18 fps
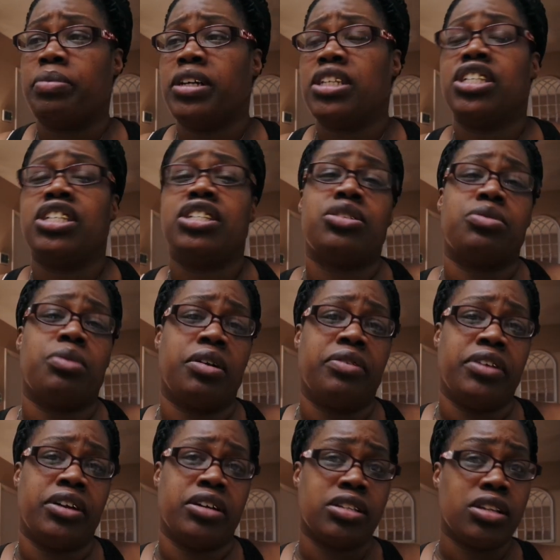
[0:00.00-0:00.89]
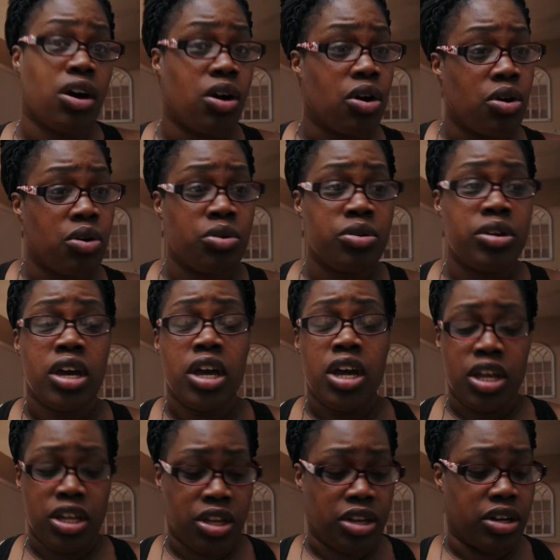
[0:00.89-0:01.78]
Plus she's 12 years old,
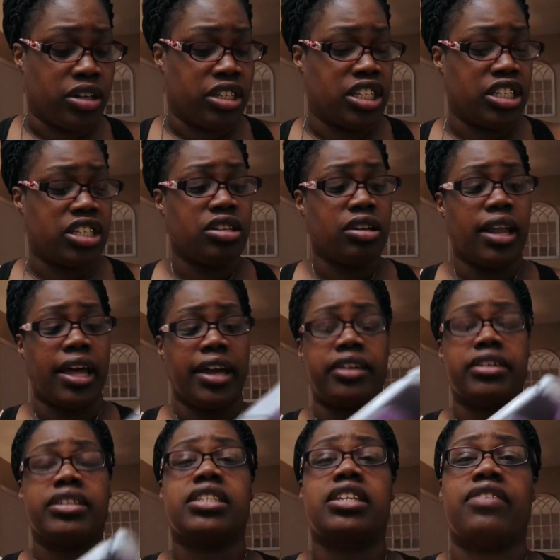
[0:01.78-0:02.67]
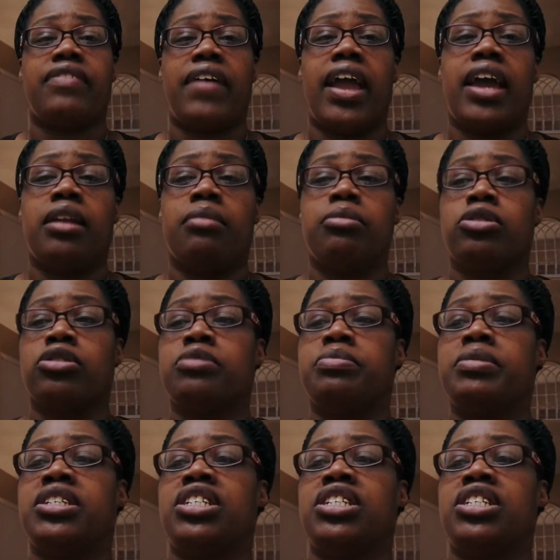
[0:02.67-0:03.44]
you know, she still like her stuffed animals,